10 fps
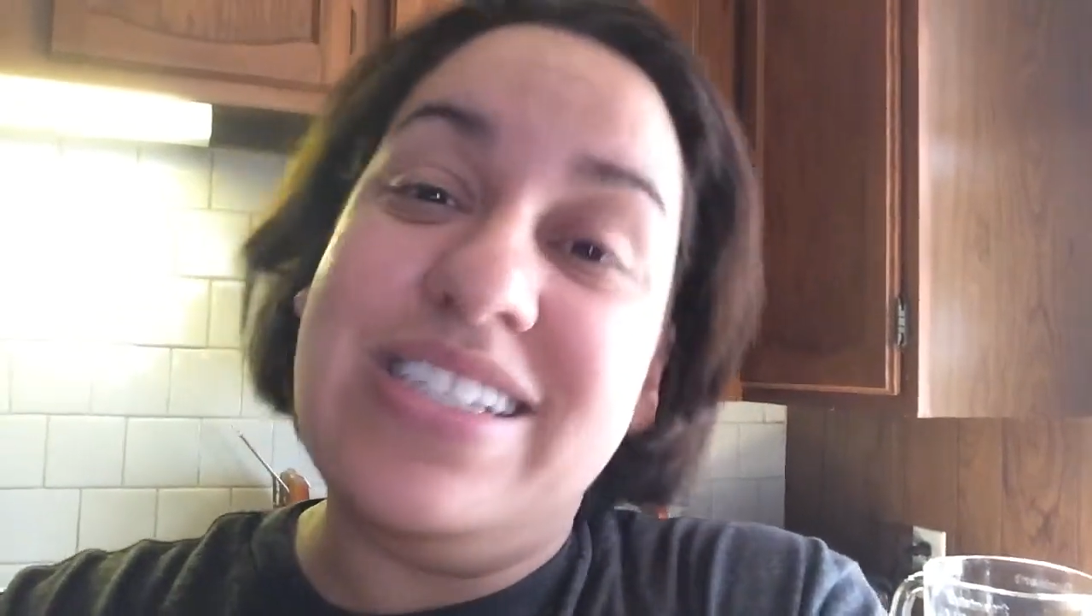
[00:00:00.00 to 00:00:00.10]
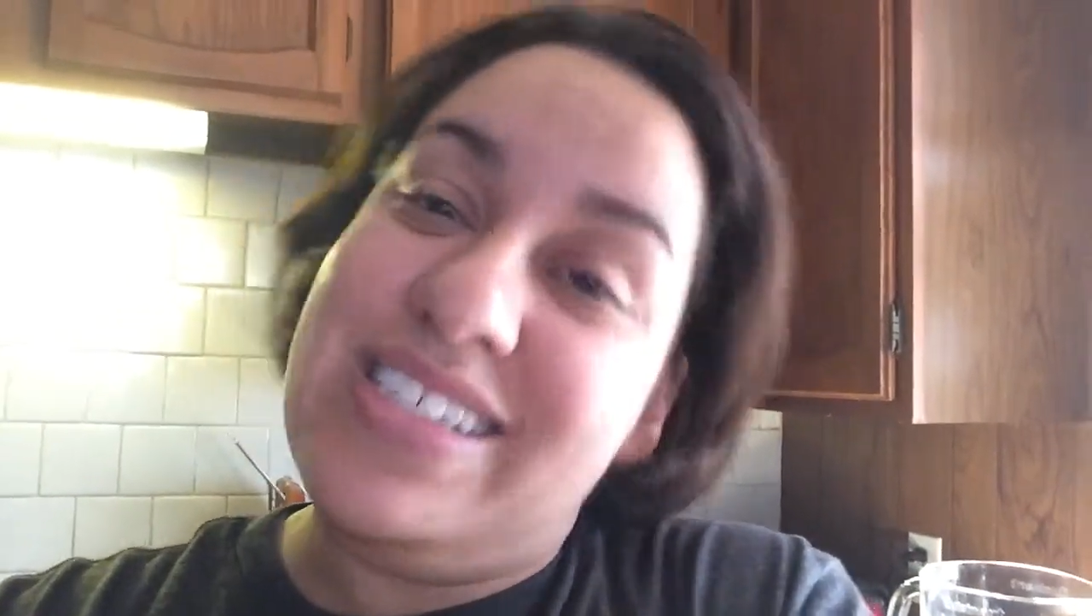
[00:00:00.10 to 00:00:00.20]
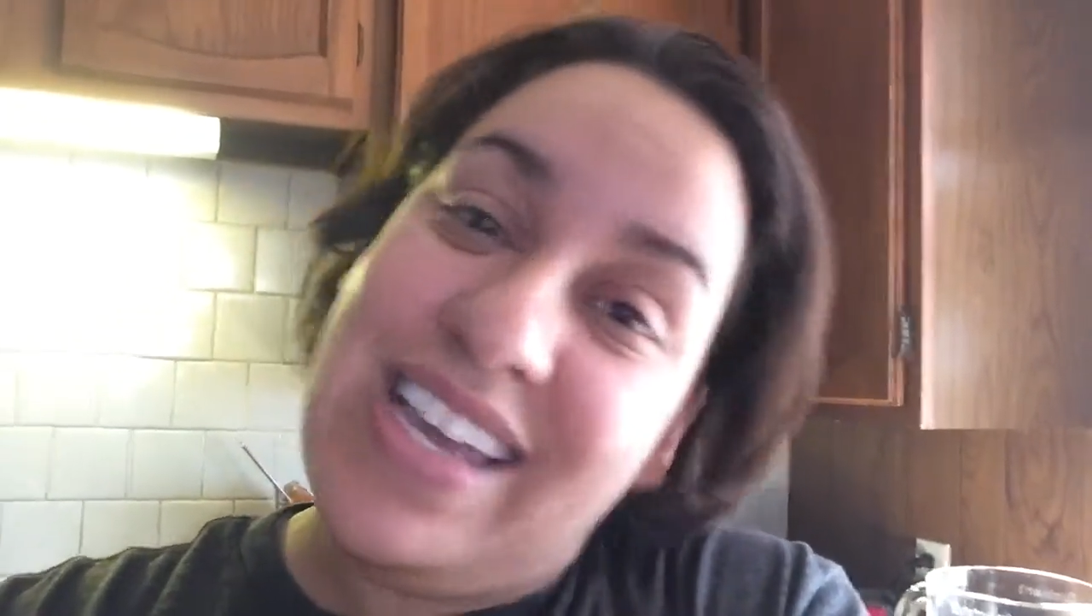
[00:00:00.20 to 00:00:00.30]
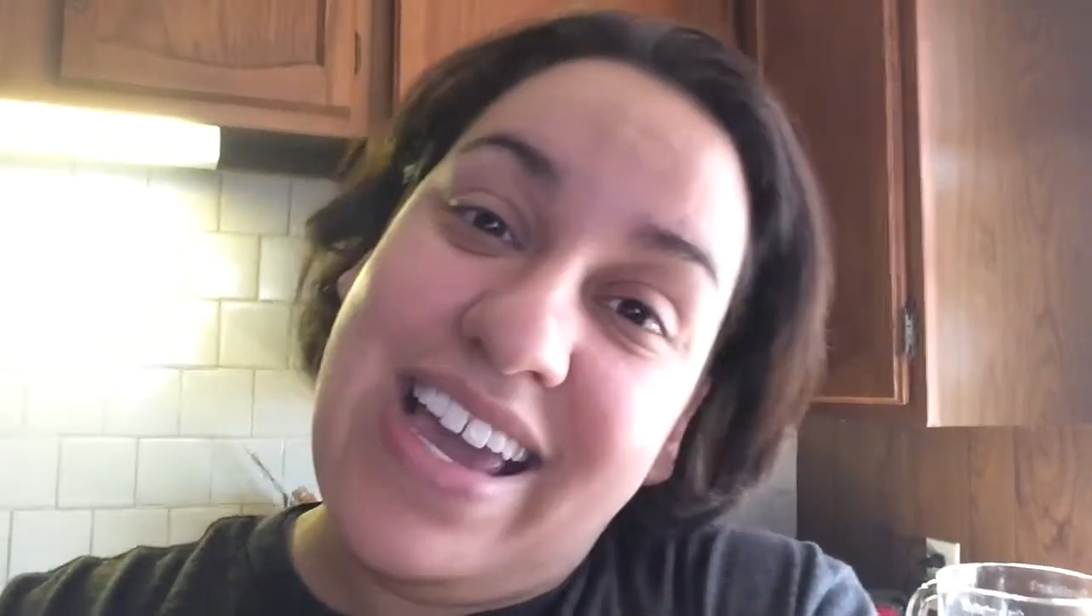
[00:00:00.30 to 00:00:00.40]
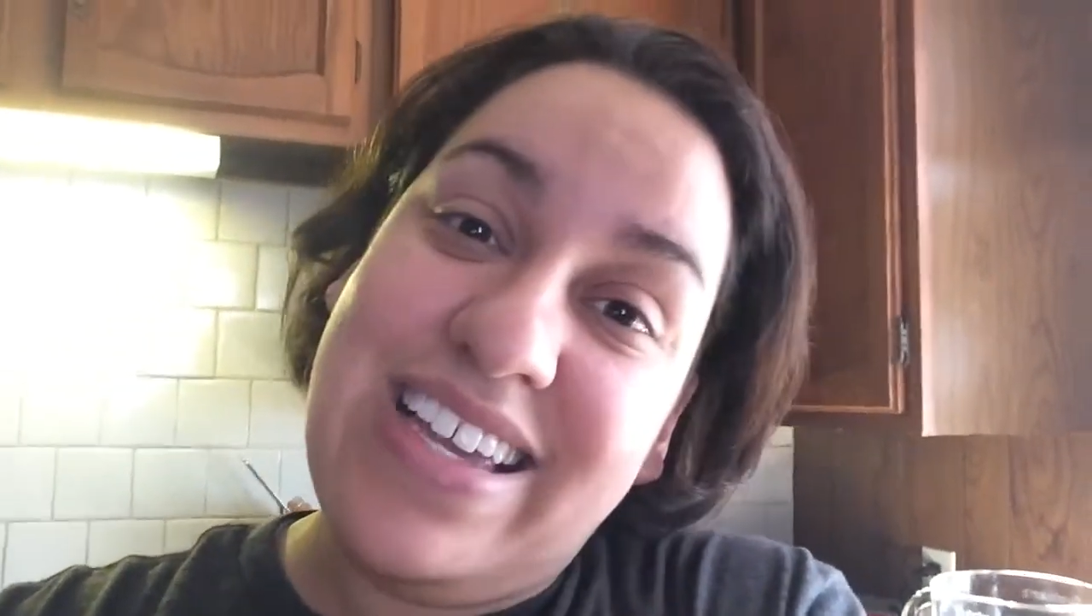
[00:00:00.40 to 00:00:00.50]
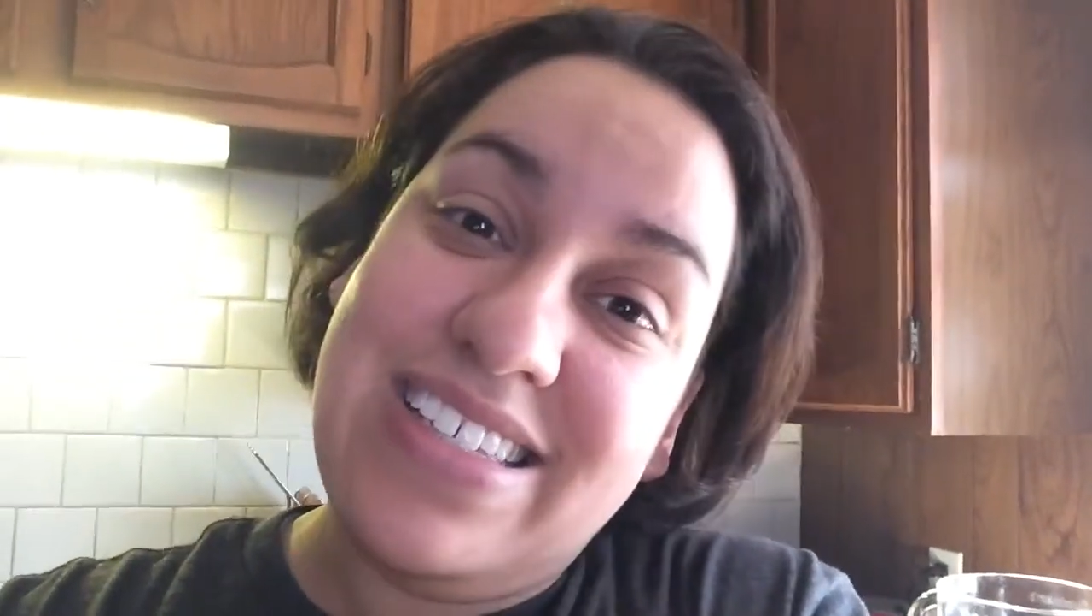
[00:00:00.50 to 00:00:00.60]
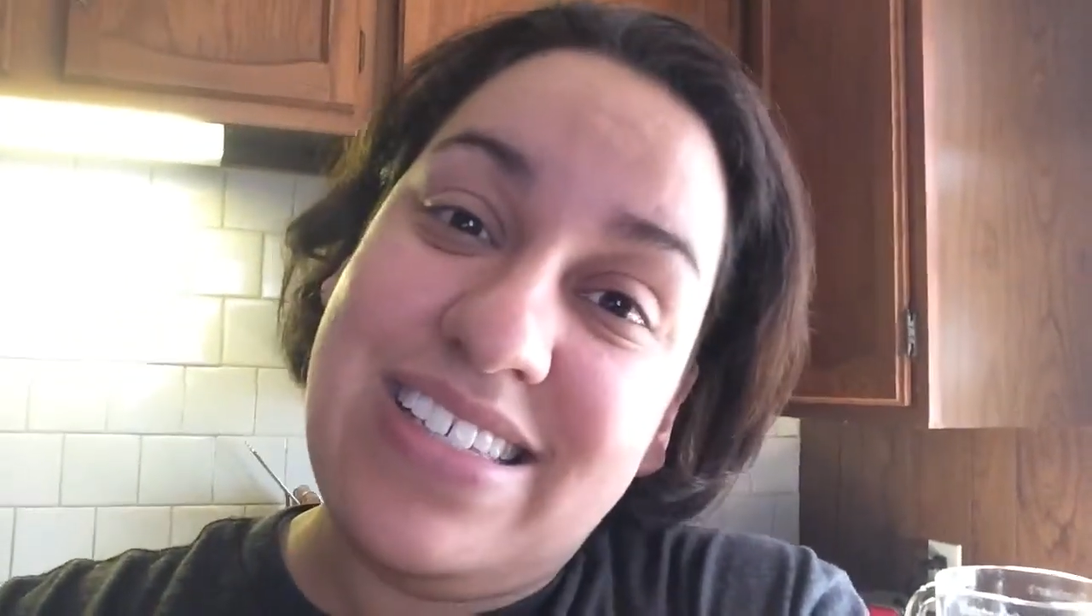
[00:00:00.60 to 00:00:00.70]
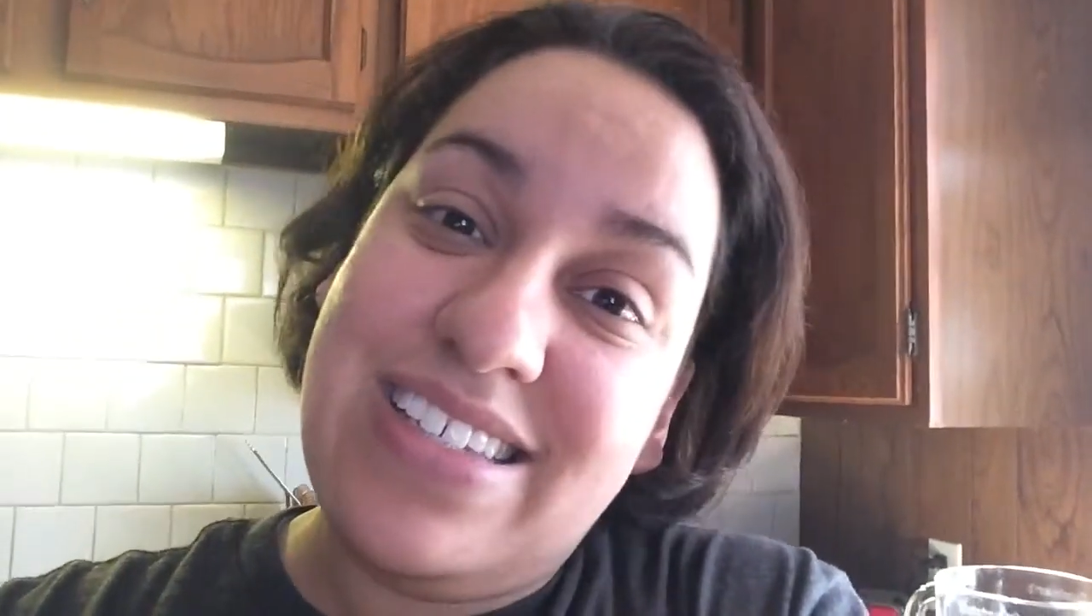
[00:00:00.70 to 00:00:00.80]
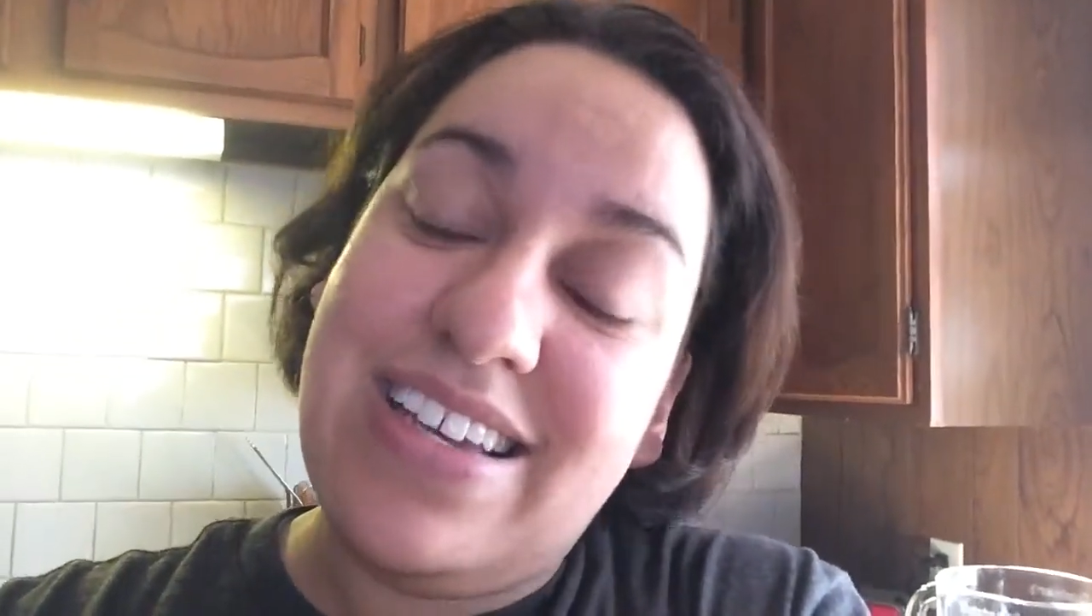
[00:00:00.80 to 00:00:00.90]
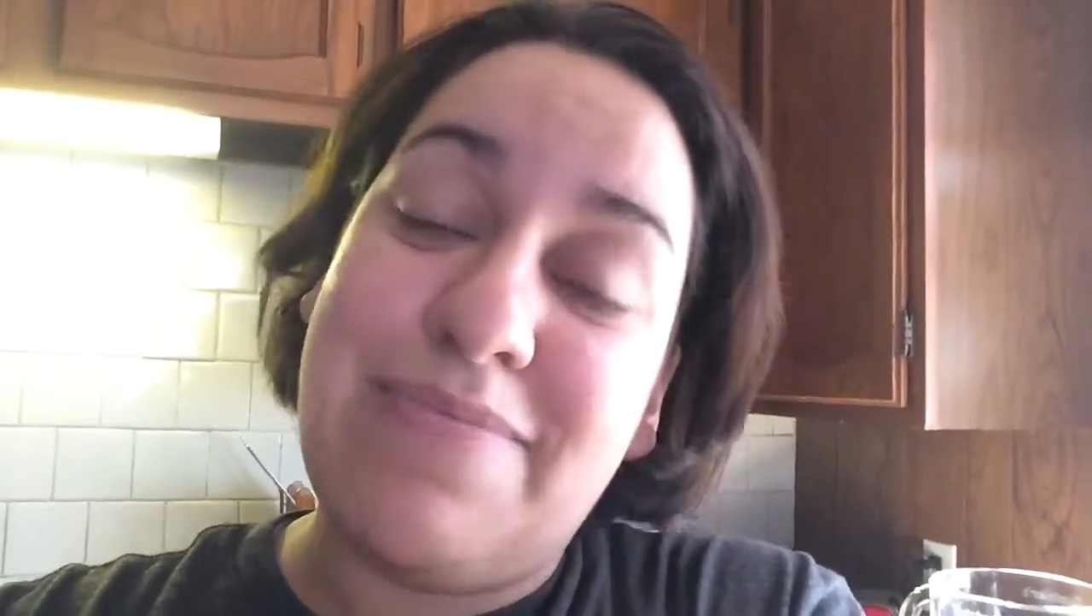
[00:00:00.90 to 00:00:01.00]

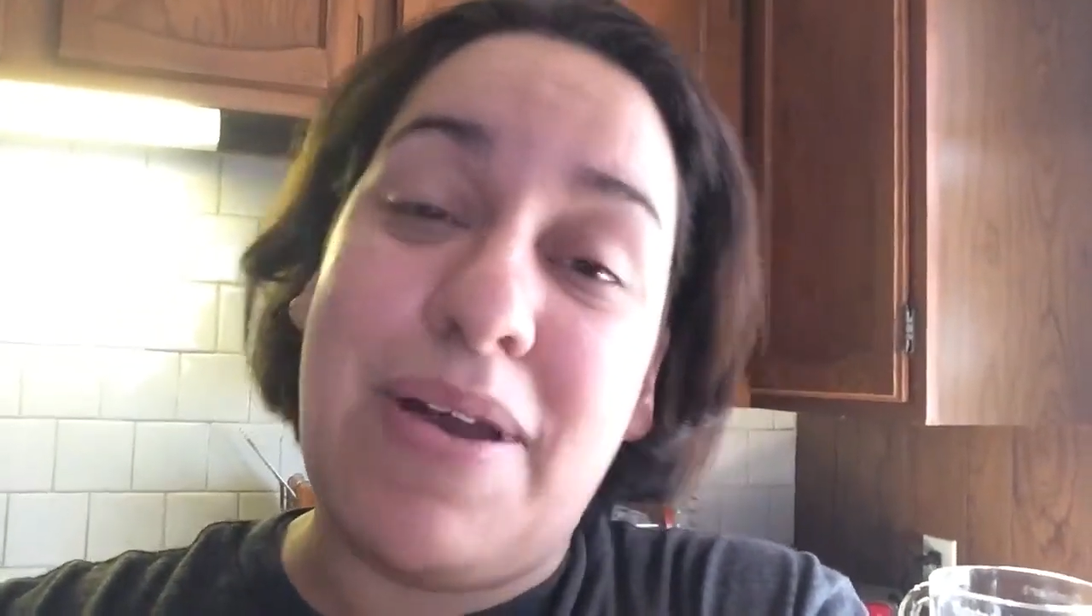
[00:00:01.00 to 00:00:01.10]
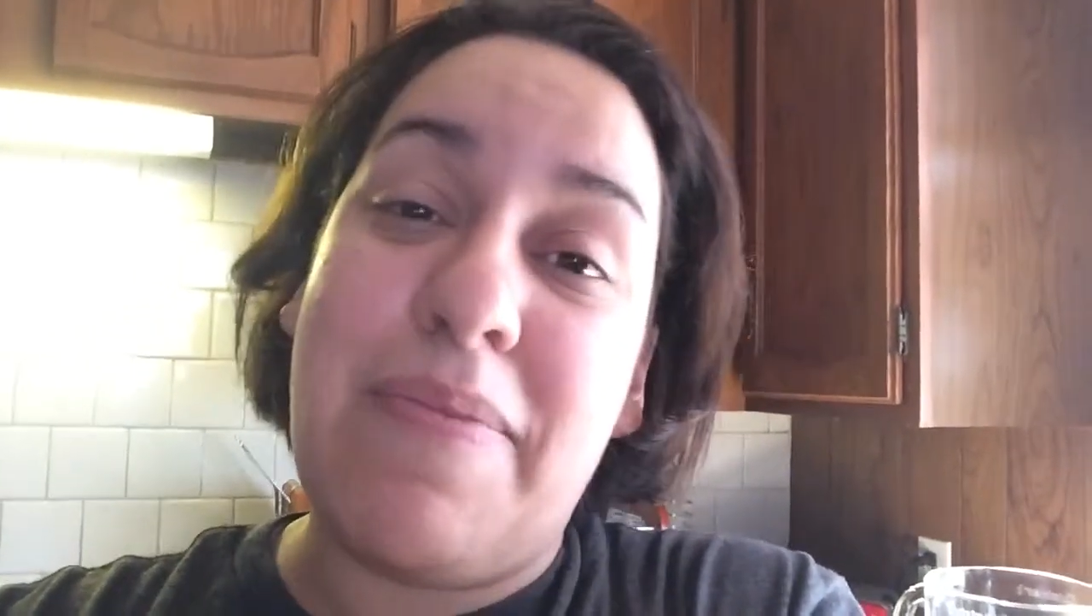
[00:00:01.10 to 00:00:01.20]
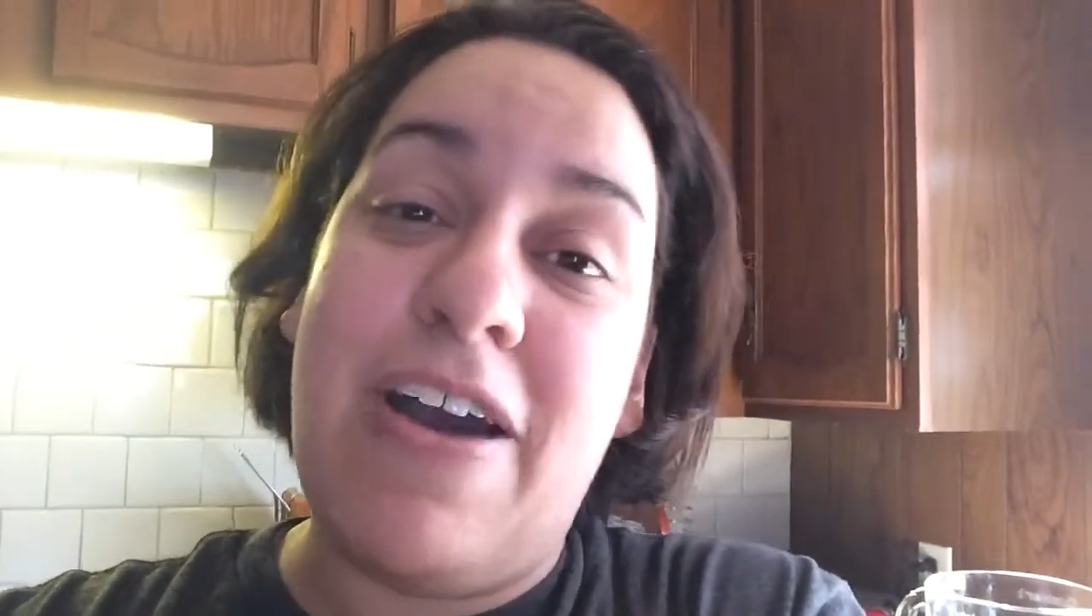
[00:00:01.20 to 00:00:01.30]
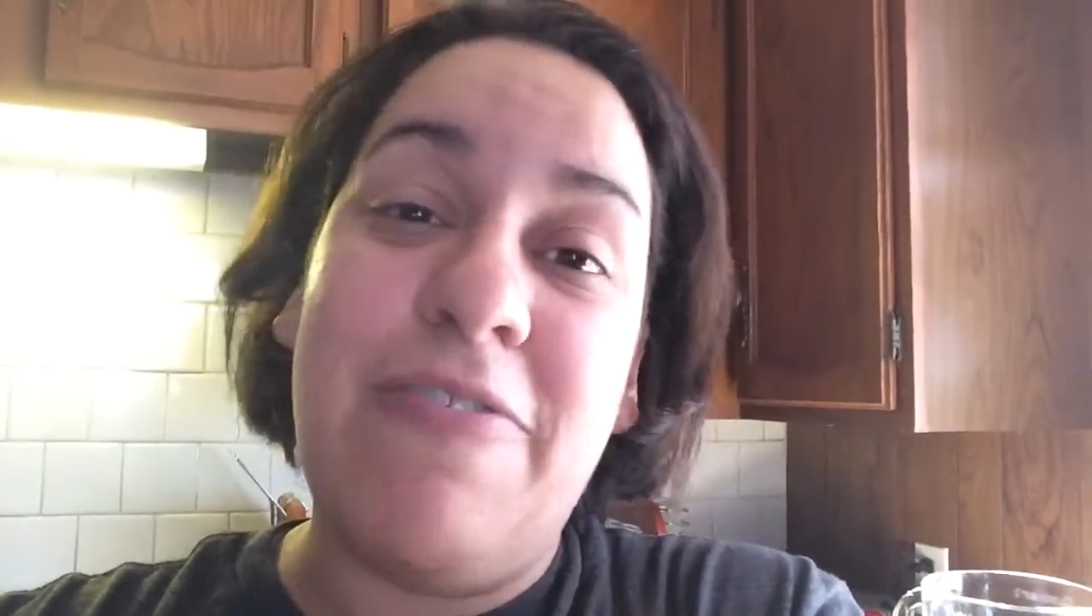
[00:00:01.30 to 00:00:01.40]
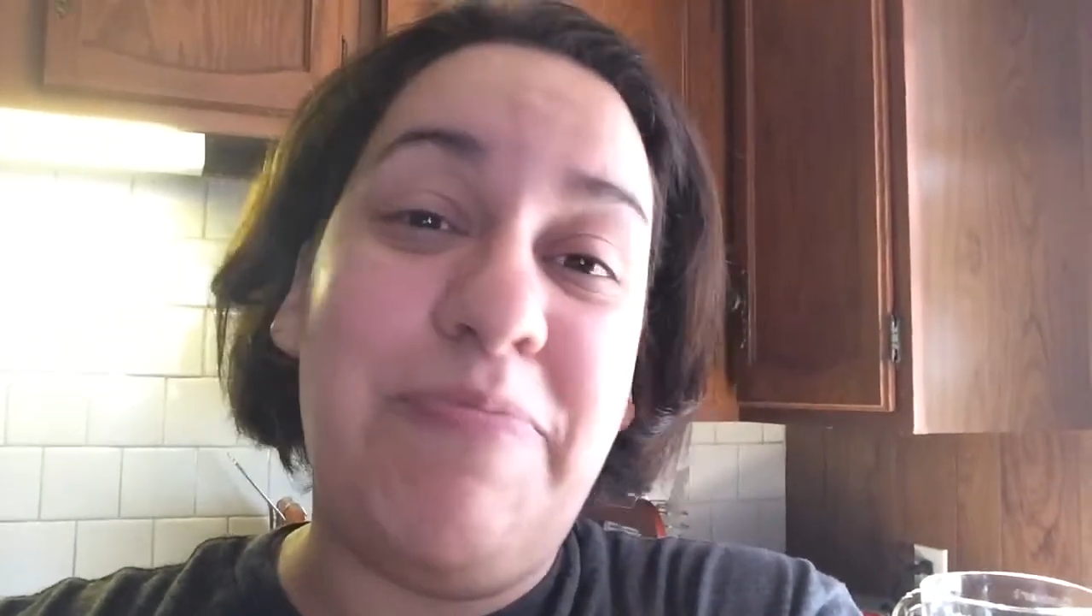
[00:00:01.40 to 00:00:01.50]
taste of my mouth,